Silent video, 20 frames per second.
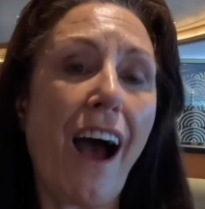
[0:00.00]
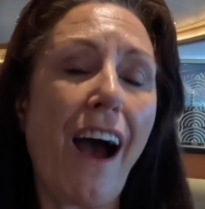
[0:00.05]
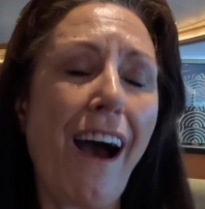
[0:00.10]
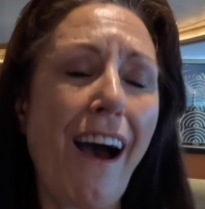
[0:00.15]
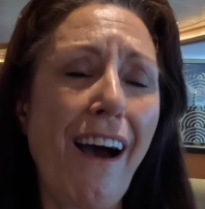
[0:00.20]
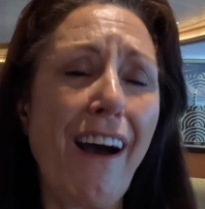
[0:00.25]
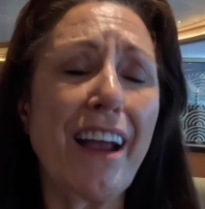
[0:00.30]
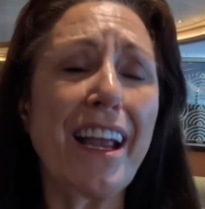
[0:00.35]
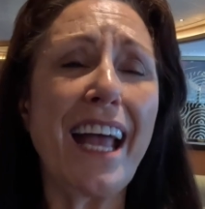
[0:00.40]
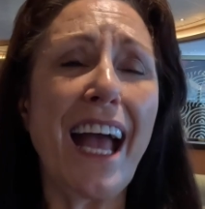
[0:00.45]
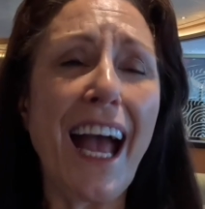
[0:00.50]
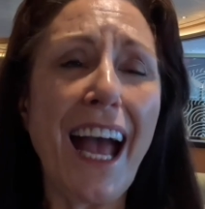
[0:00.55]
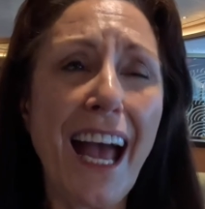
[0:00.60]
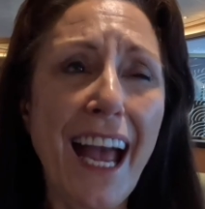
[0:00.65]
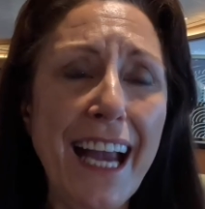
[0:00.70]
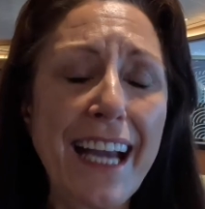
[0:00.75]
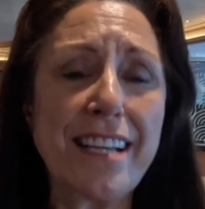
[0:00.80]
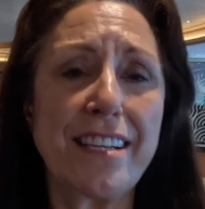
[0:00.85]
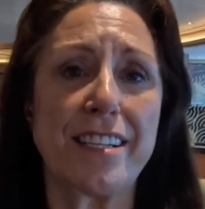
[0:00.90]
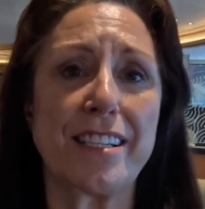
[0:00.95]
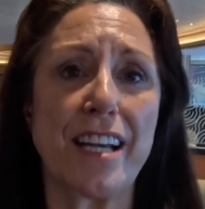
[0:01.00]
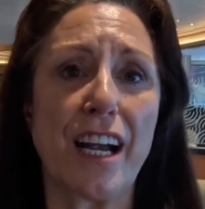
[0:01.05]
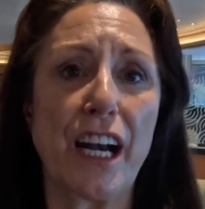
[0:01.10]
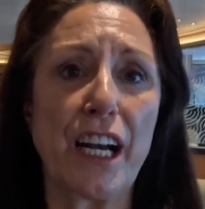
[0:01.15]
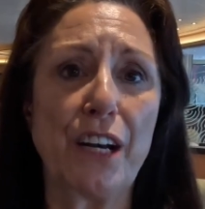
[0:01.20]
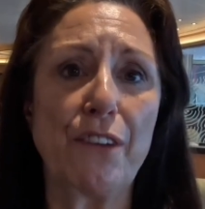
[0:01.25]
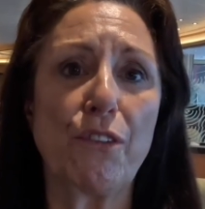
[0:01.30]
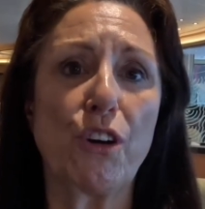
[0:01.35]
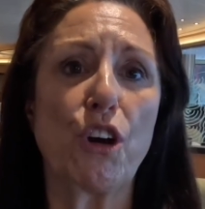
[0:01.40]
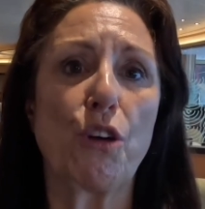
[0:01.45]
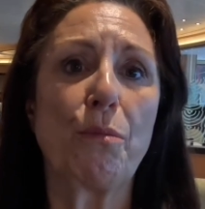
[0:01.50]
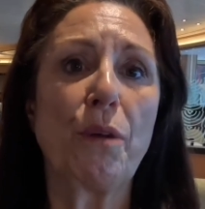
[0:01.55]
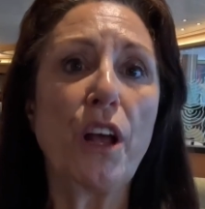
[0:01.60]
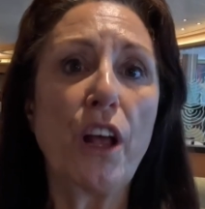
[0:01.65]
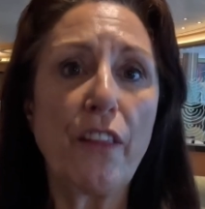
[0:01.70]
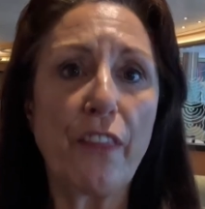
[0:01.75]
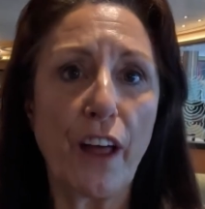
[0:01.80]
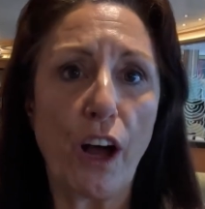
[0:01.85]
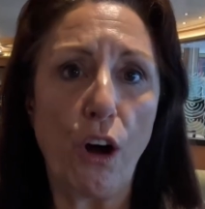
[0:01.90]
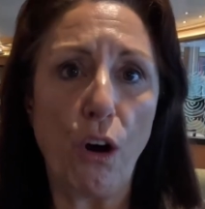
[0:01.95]
I hate a dining room
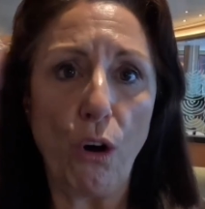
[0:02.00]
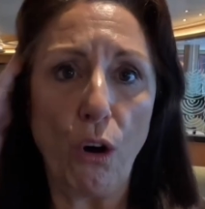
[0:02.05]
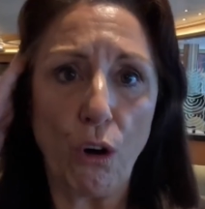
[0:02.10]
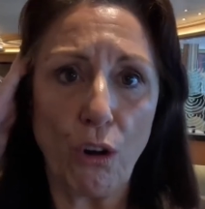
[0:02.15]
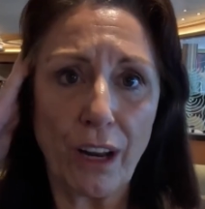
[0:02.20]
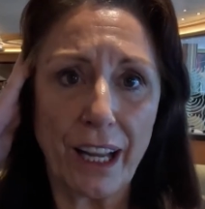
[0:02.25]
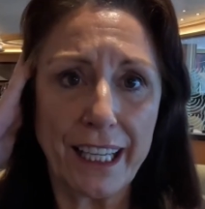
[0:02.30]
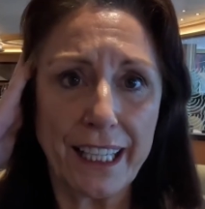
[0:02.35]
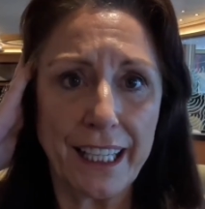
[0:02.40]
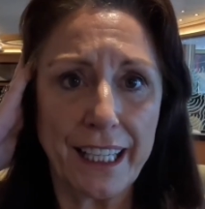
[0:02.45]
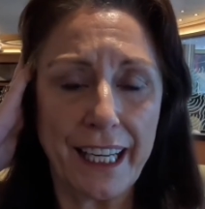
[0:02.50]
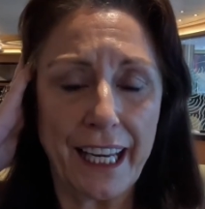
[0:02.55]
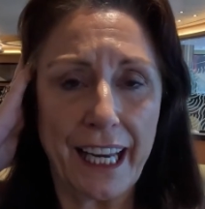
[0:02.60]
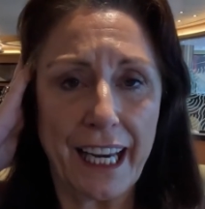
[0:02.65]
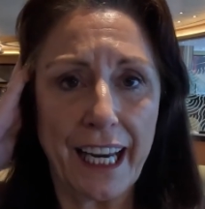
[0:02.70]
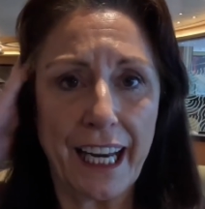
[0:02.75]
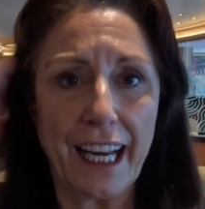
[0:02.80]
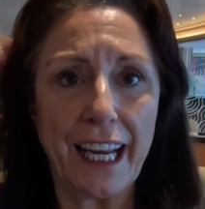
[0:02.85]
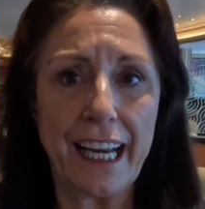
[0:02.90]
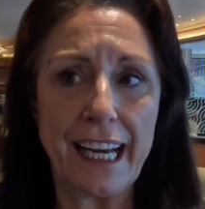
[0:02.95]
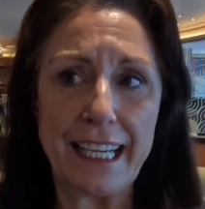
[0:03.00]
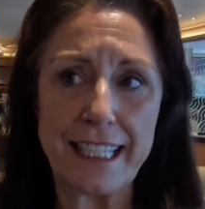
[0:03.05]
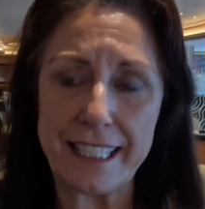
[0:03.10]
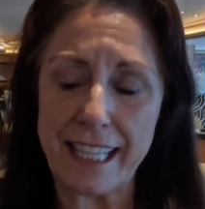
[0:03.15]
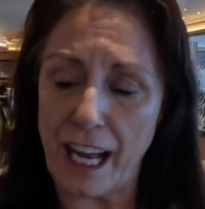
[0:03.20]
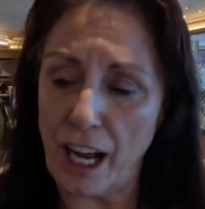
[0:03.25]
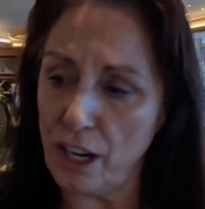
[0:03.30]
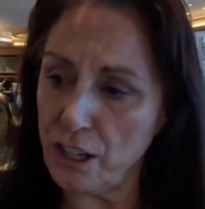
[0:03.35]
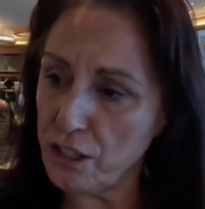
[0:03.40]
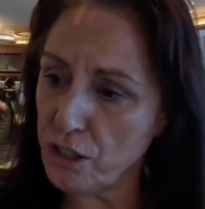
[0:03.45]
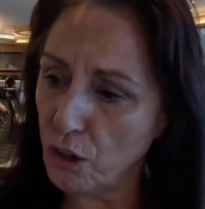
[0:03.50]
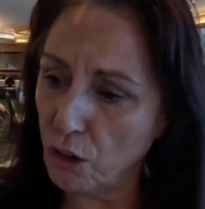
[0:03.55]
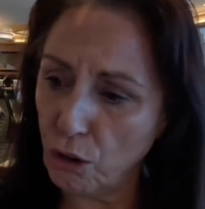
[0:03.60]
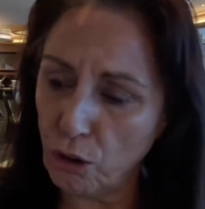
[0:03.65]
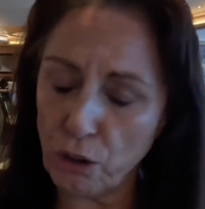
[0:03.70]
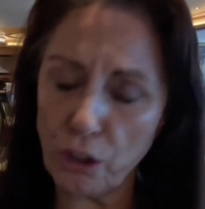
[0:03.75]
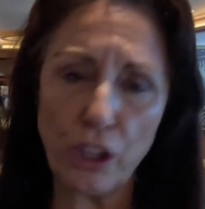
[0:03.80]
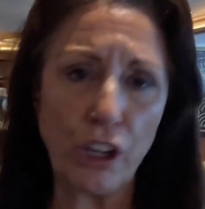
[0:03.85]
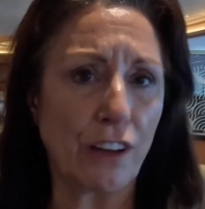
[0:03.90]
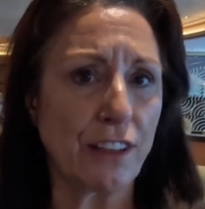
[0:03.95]
that all I can hear is
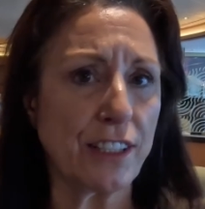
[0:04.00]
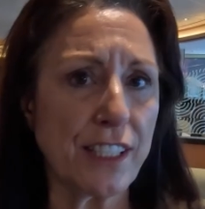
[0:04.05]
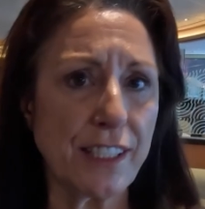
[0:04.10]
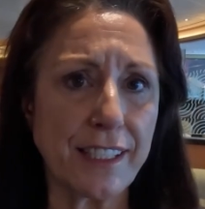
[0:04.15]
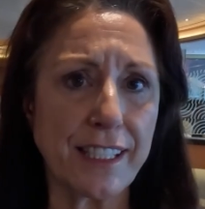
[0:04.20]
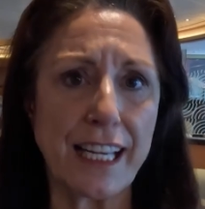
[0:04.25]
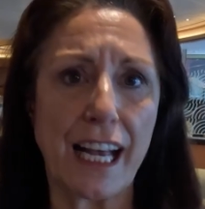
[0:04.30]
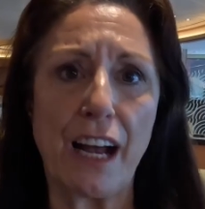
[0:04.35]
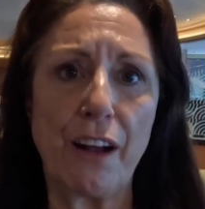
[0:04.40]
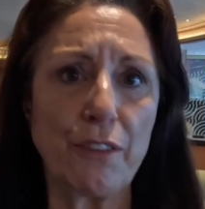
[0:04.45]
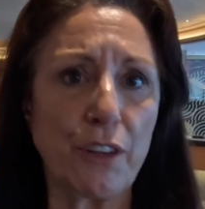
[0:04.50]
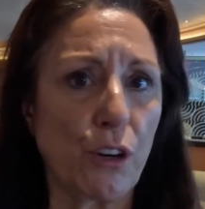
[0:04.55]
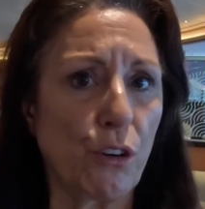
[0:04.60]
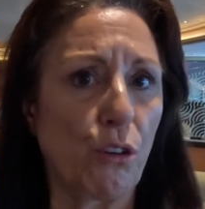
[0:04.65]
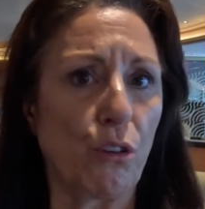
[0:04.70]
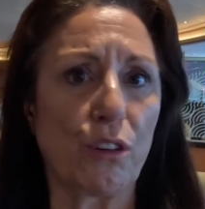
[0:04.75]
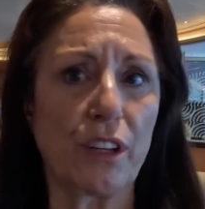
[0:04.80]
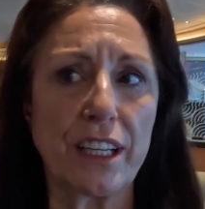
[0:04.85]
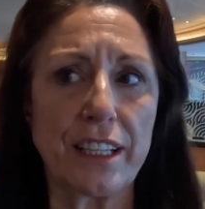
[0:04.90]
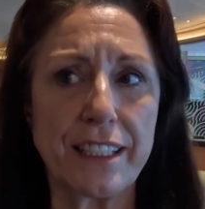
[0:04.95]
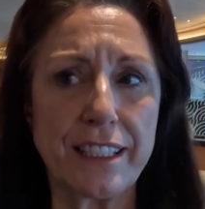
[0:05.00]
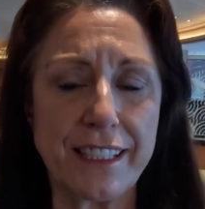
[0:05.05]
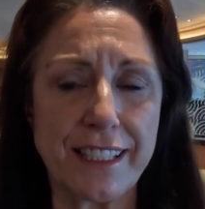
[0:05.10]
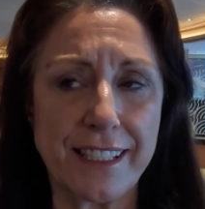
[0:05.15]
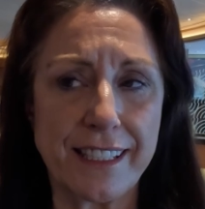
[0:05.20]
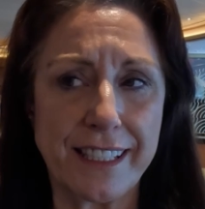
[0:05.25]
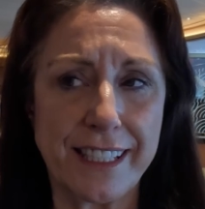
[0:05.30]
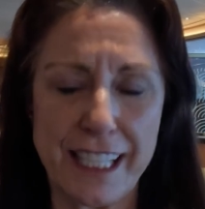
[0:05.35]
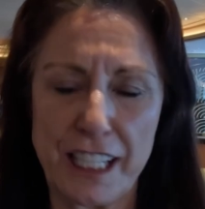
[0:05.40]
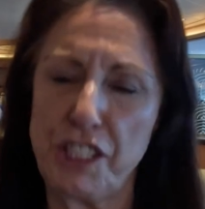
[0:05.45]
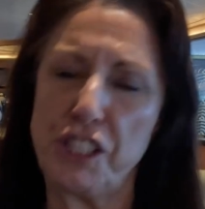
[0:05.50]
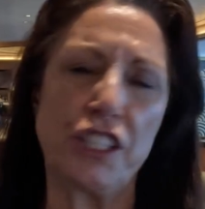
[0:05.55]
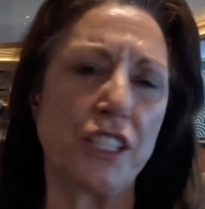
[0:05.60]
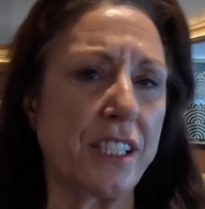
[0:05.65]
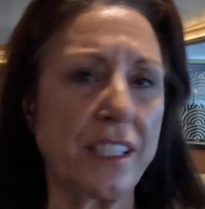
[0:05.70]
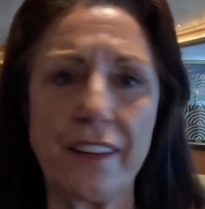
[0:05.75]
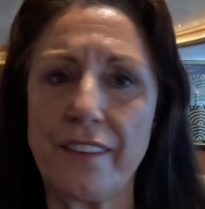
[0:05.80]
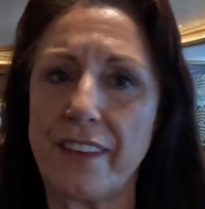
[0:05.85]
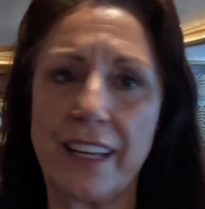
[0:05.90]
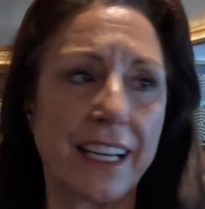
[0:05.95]
lots of sound and all the
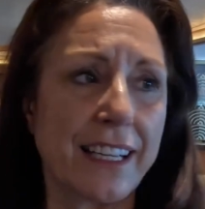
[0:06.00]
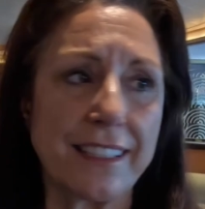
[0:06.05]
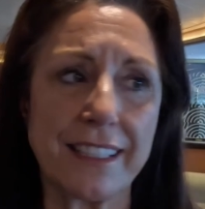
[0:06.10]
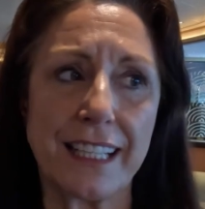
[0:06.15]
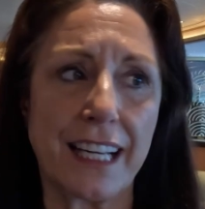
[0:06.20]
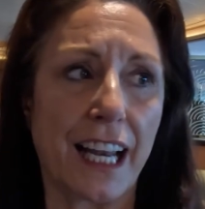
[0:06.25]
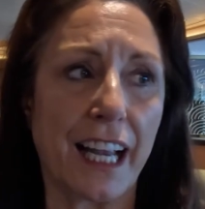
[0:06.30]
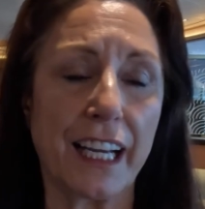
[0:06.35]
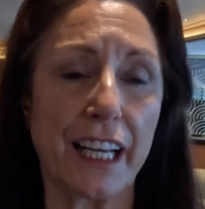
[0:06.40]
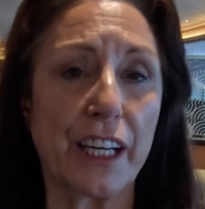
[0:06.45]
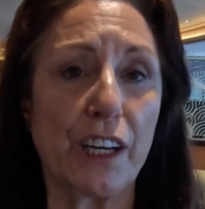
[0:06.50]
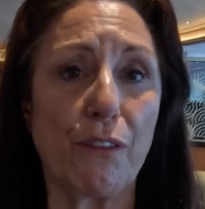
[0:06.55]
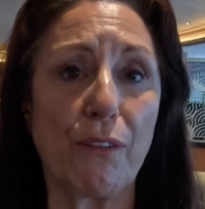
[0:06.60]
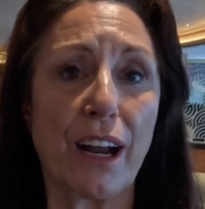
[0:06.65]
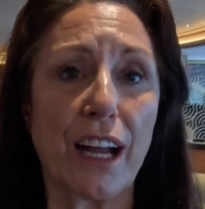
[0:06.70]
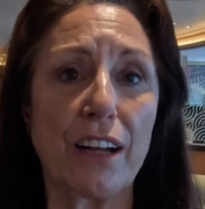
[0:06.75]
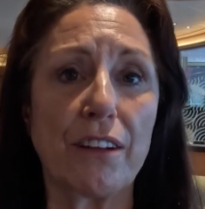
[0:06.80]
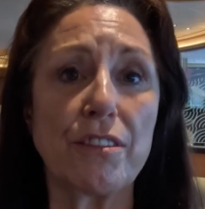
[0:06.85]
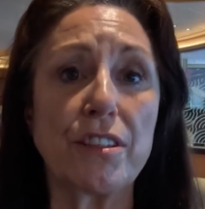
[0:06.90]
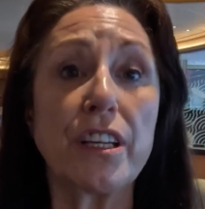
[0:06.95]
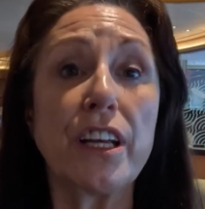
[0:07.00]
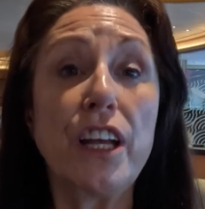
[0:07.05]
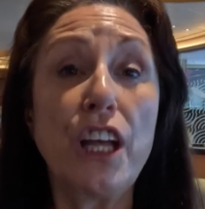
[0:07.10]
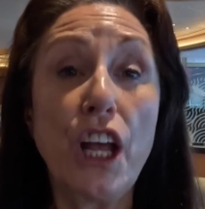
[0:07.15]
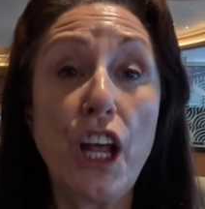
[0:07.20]
dishes and things clanging around.